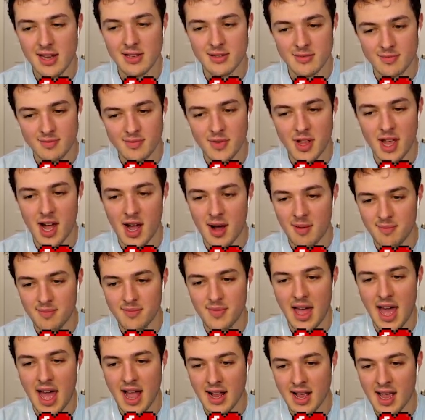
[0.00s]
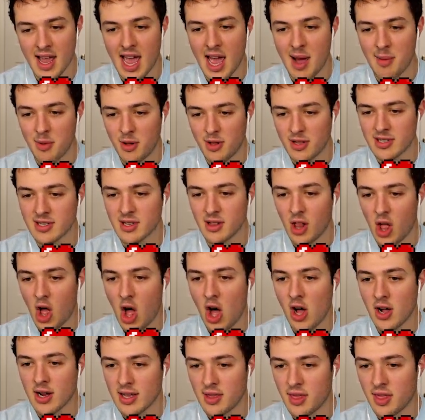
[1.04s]
is, yep, that camel is
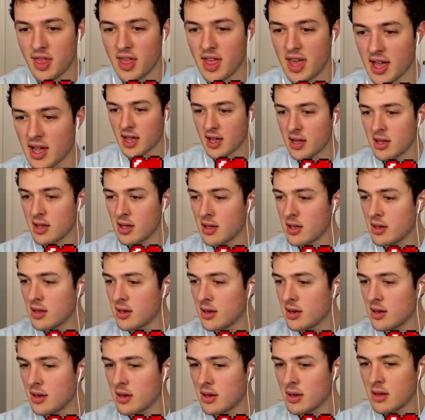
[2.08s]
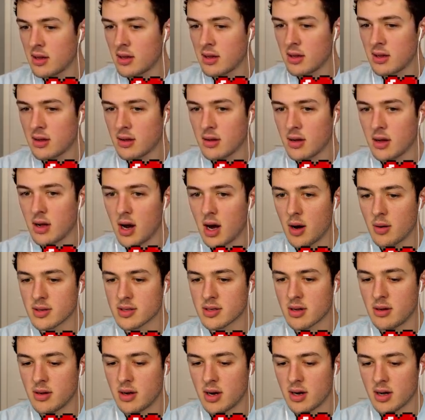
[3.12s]
long and thick. All right, what's
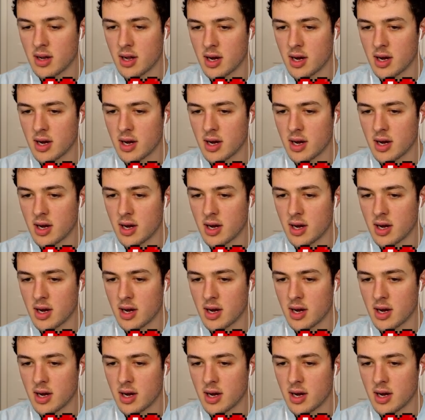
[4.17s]
going on